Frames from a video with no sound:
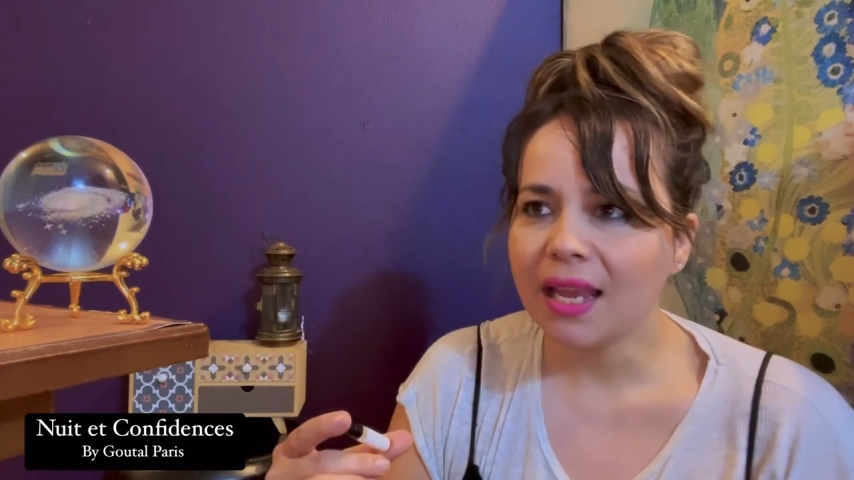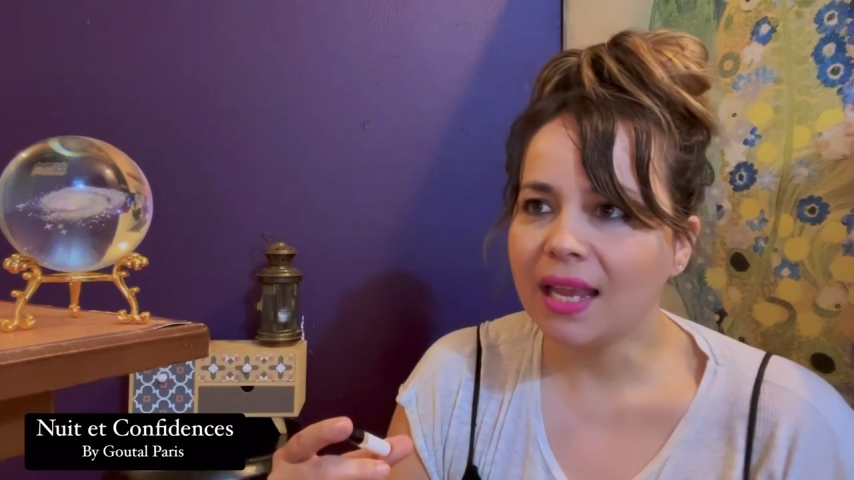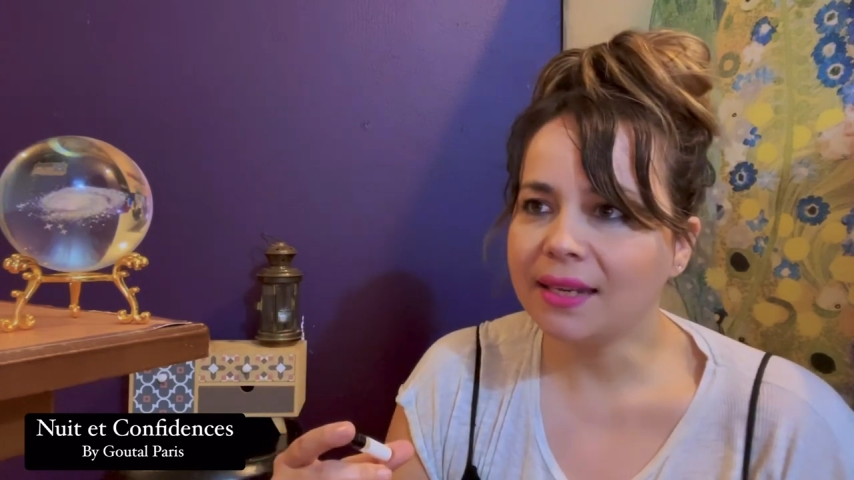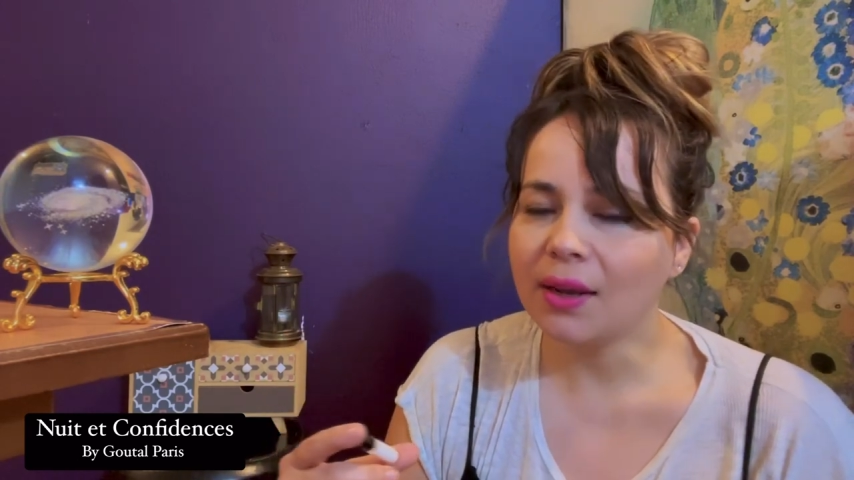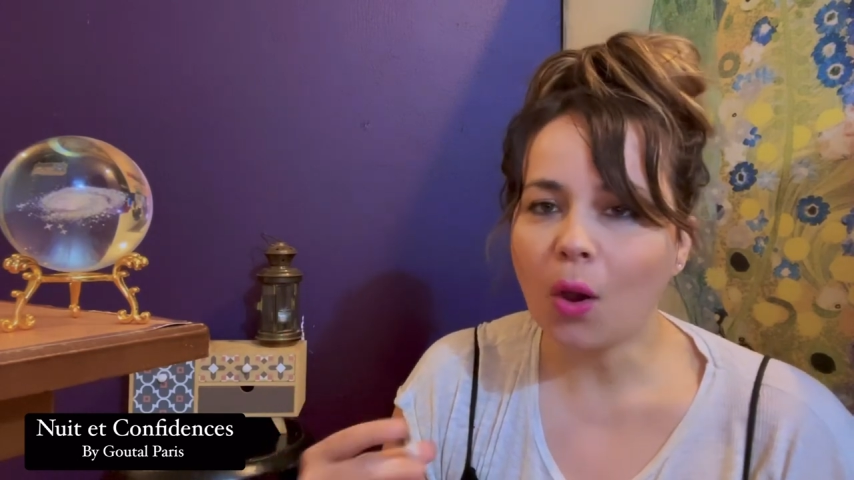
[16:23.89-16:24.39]

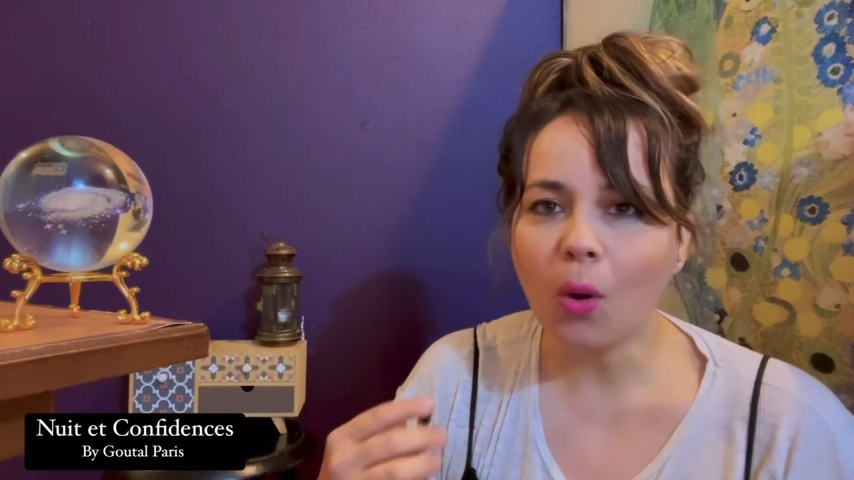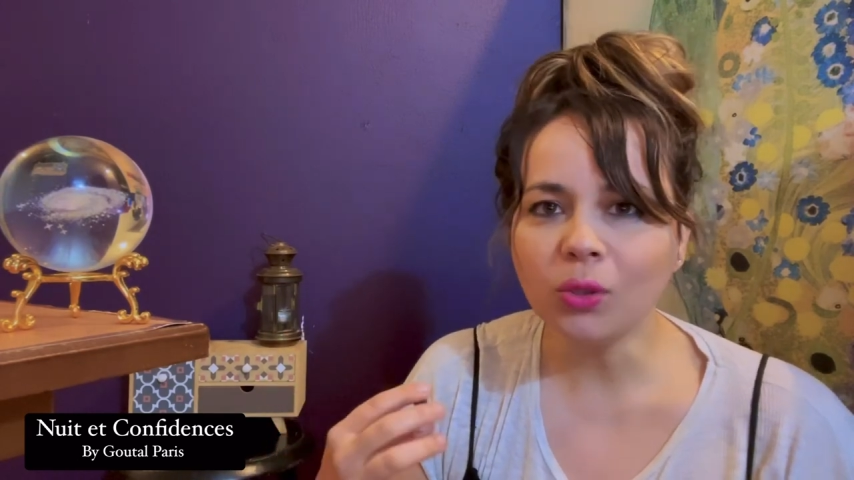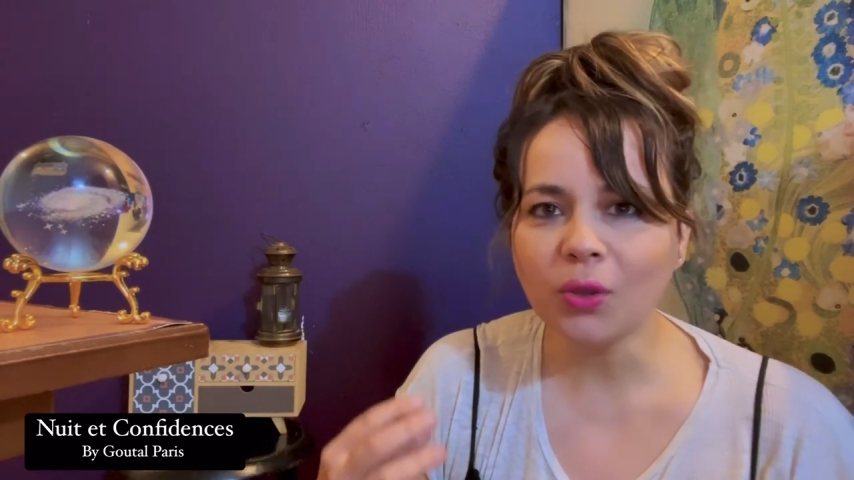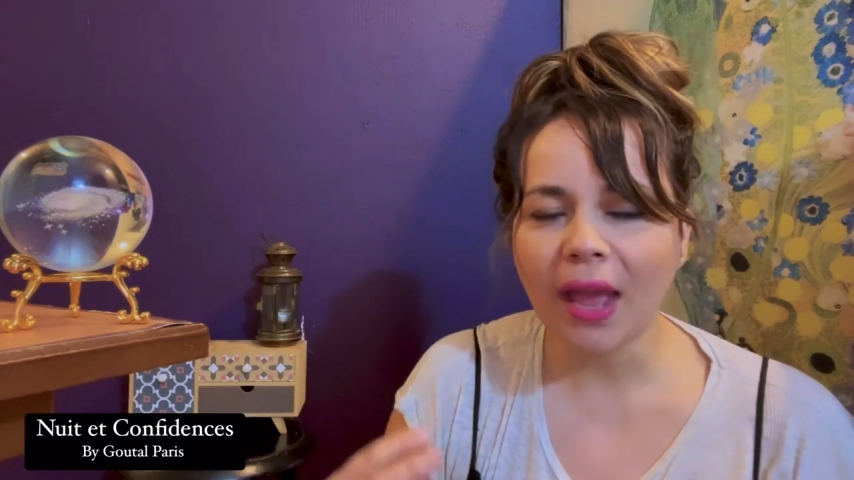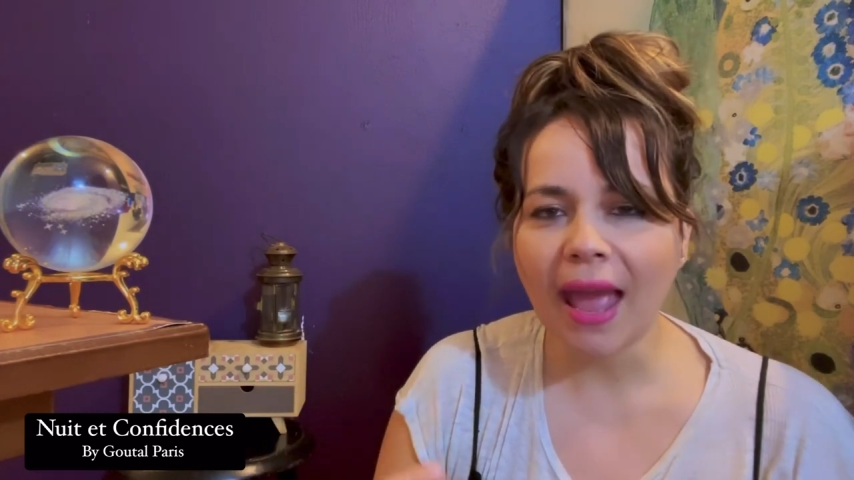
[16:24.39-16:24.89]
and it
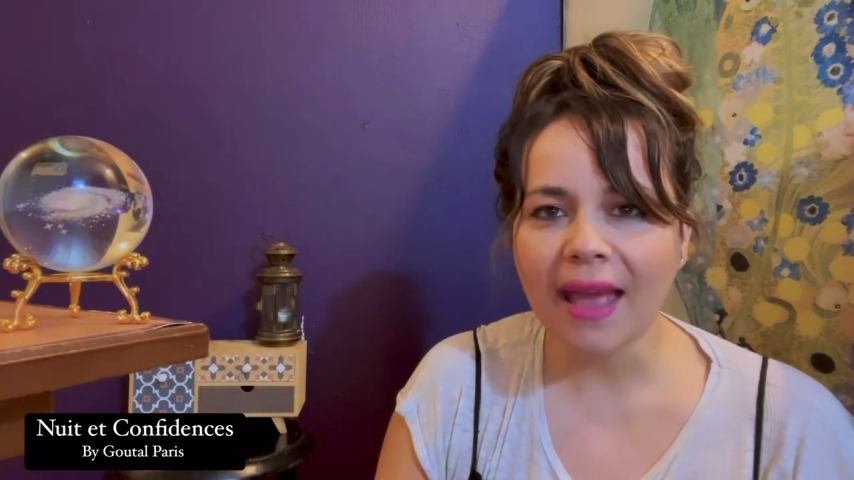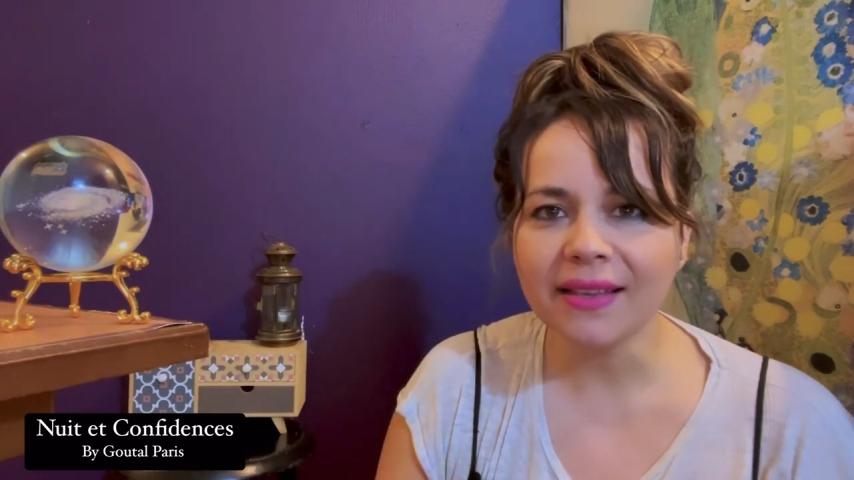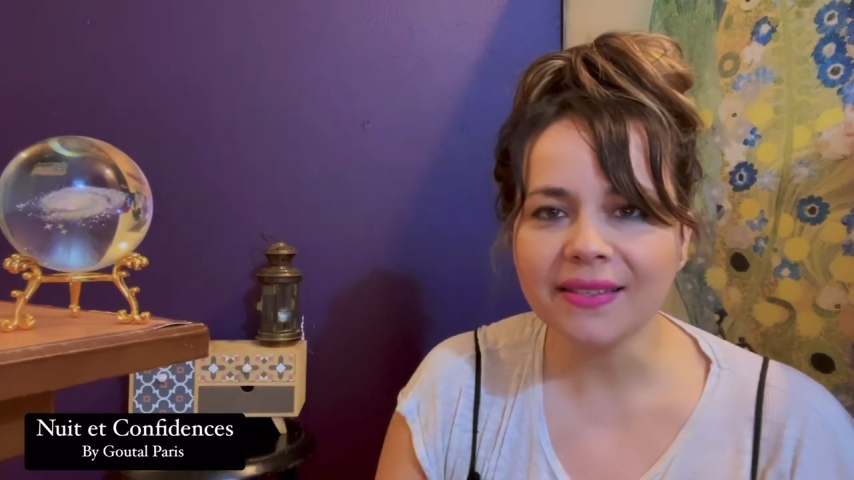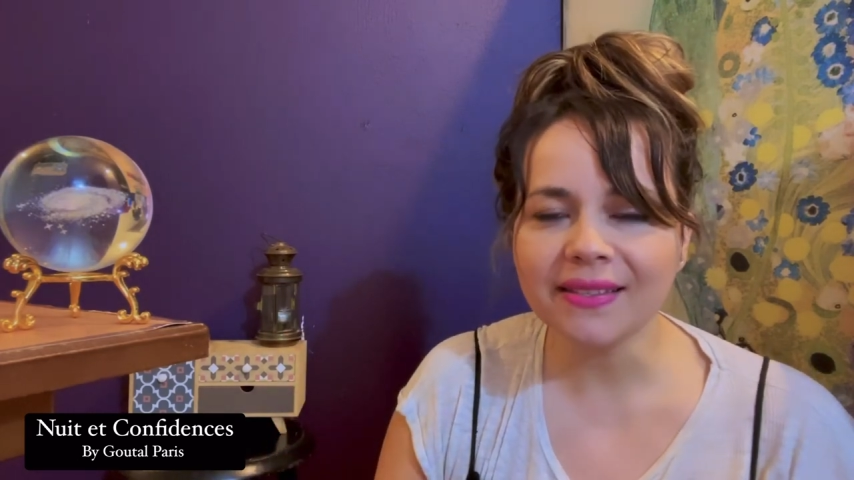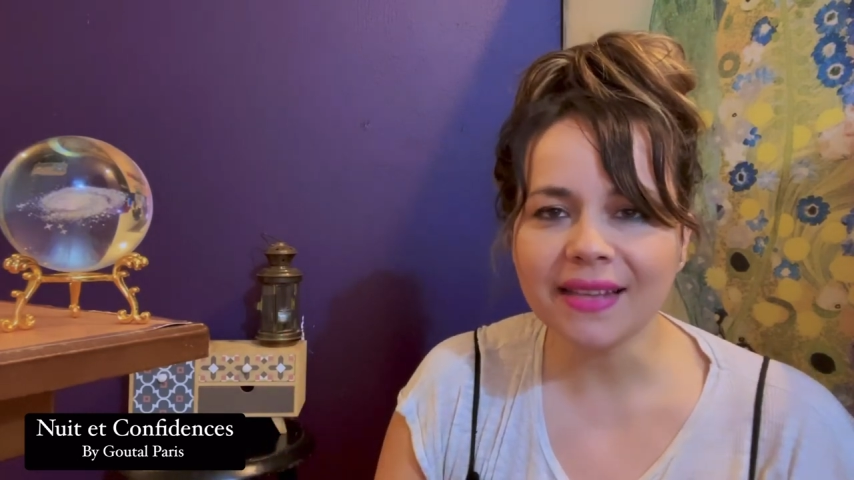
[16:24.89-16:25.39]
also
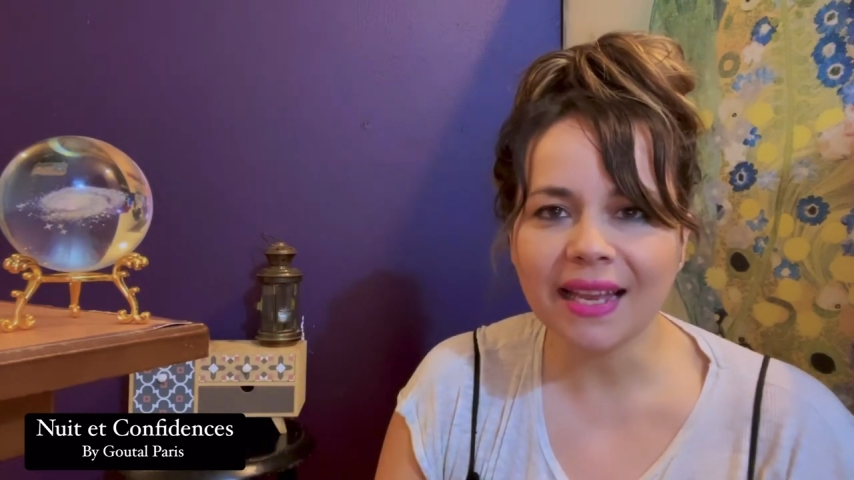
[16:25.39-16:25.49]
has